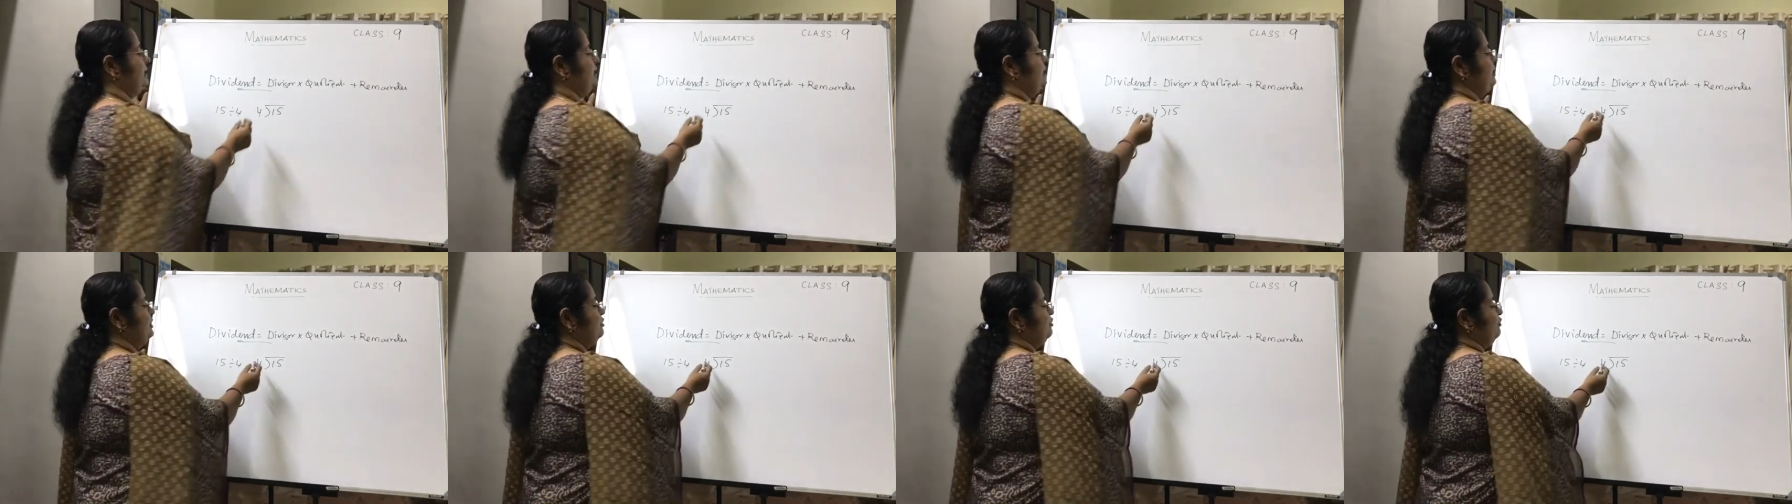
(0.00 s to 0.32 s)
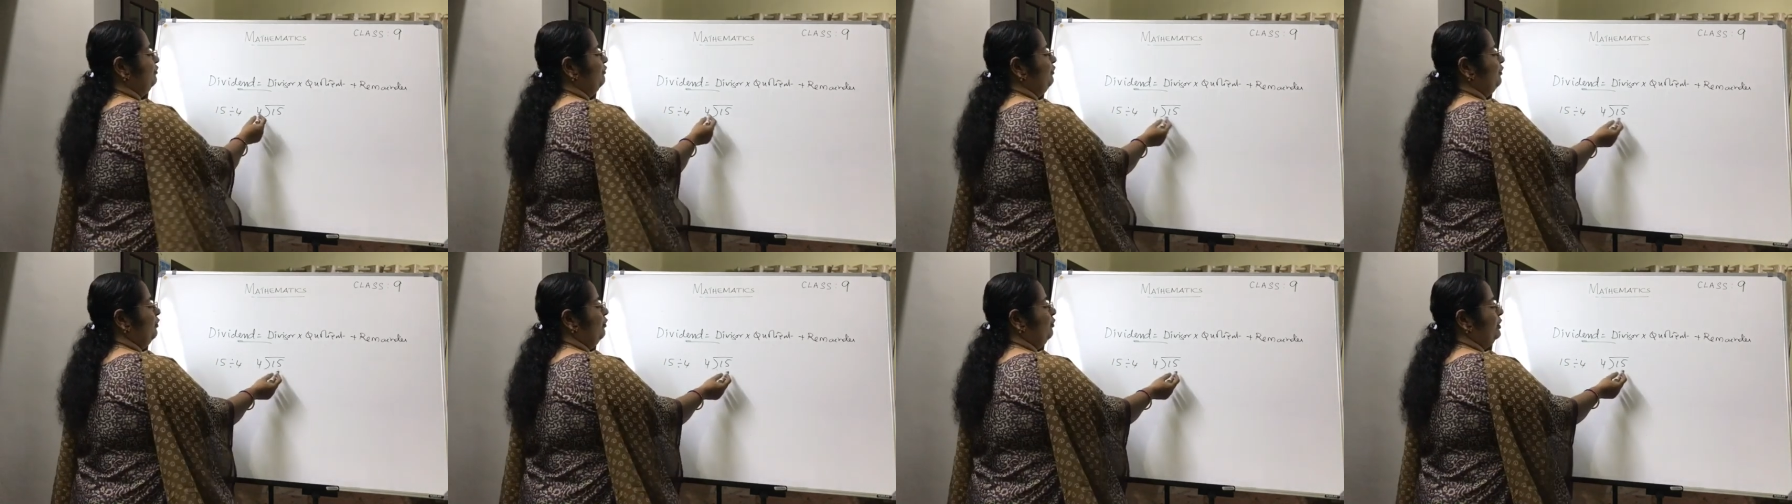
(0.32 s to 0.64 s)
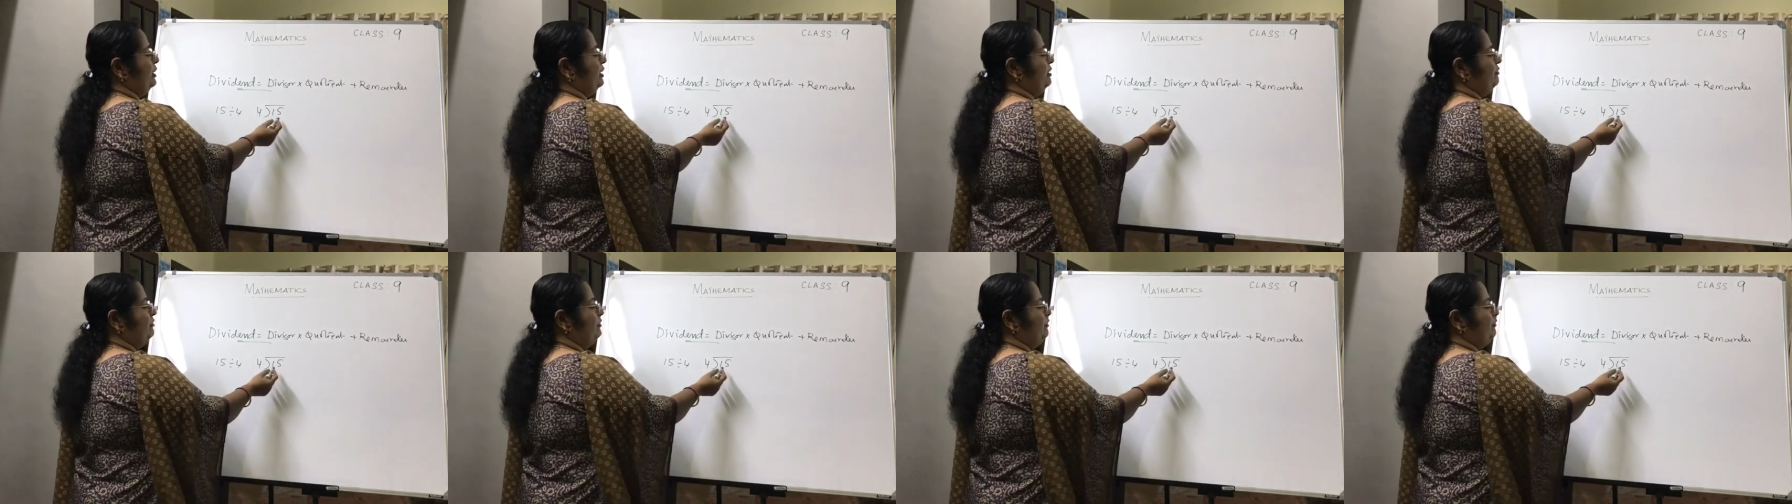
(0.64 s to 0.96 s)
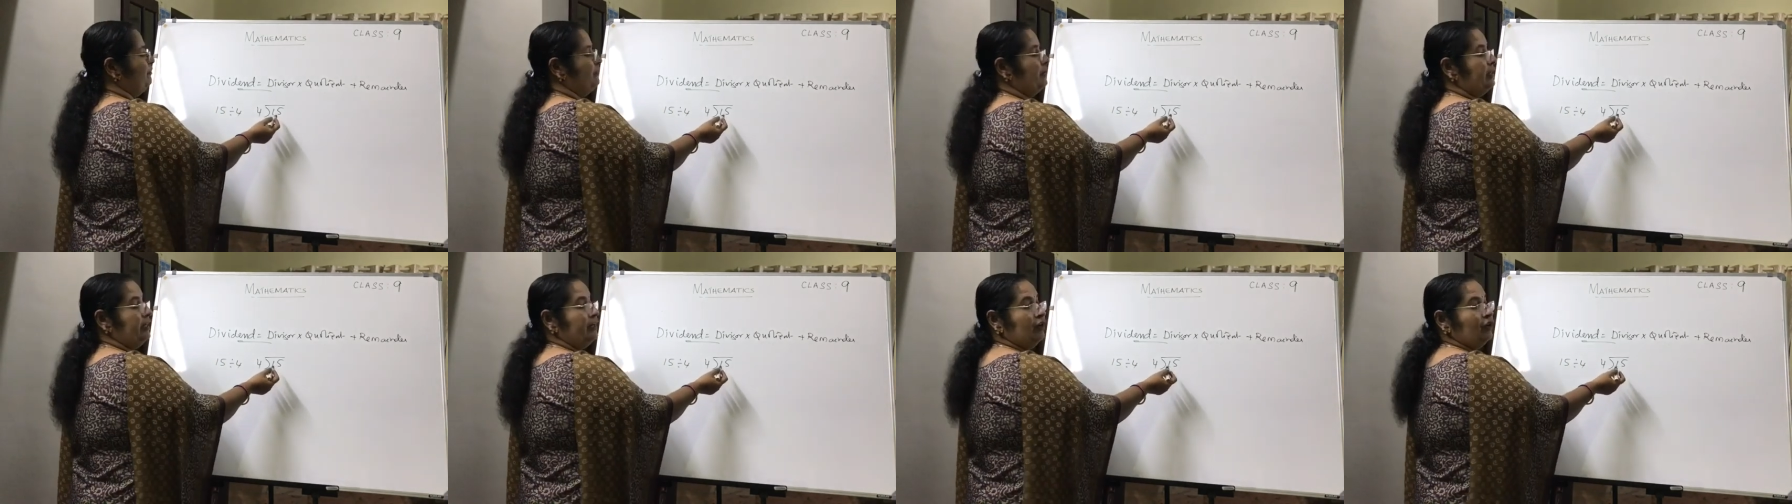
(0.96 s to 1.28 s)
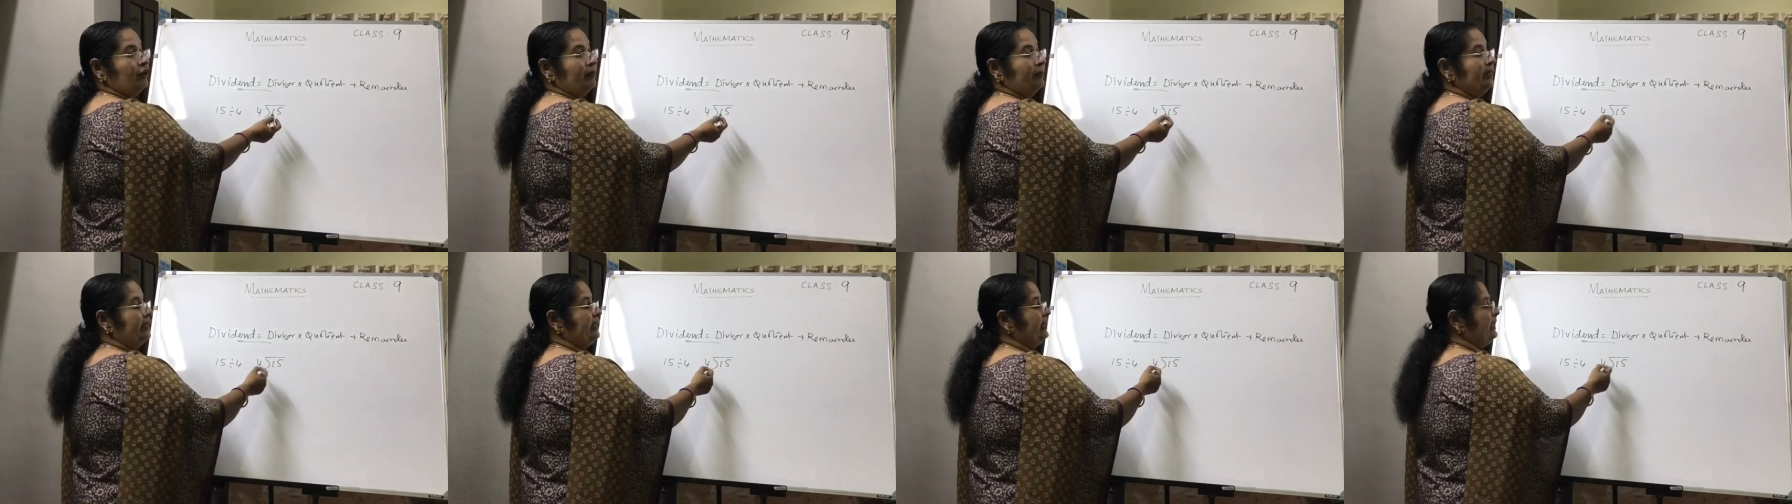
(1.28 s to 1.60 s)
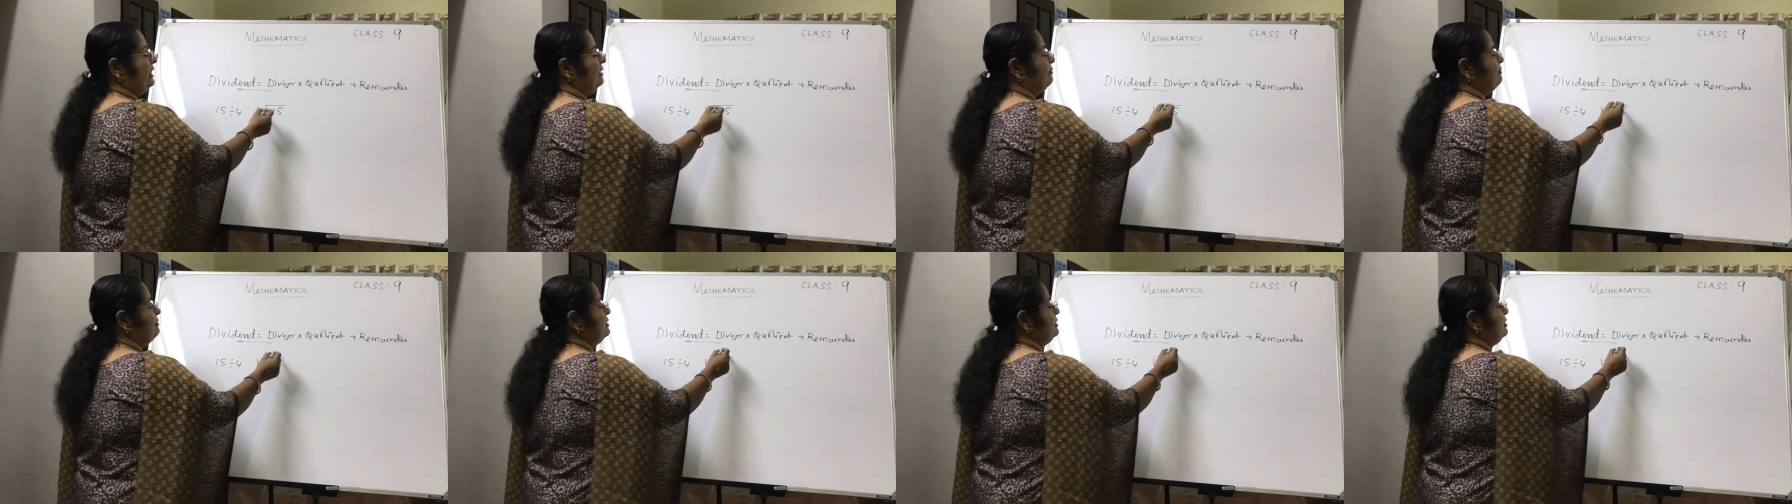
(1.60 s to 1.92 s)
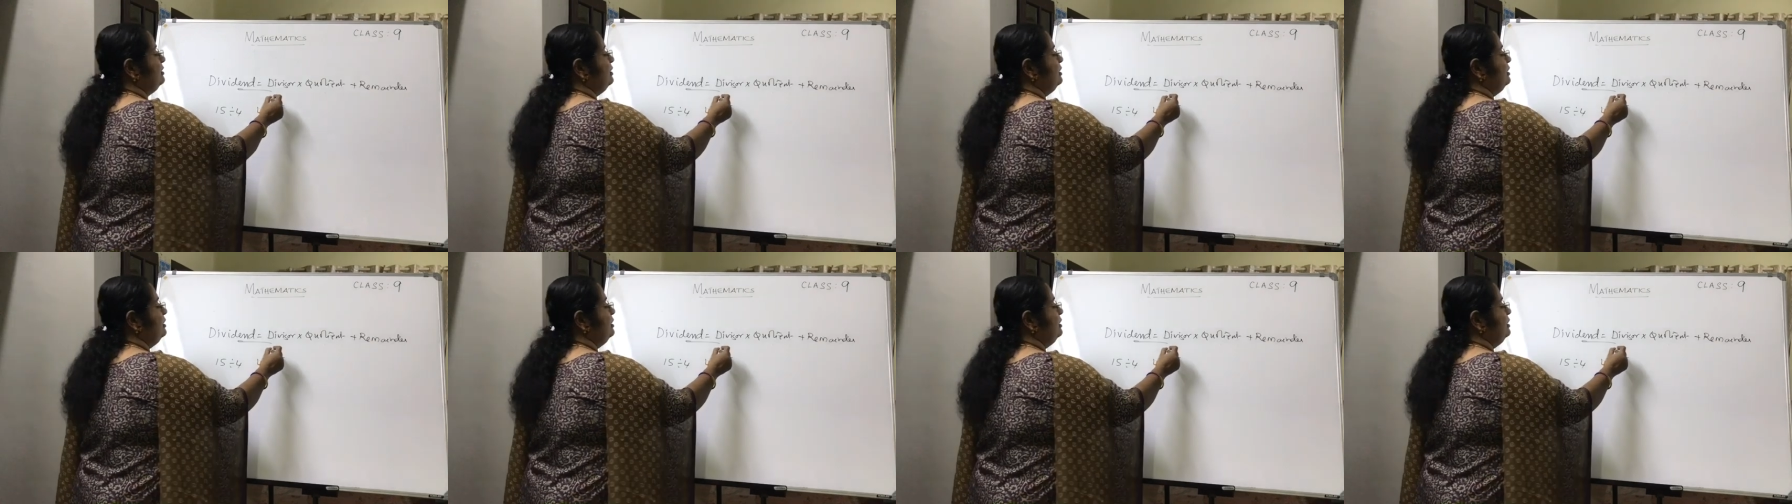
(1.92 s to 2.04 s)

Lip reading: So 4 in 15 how many times?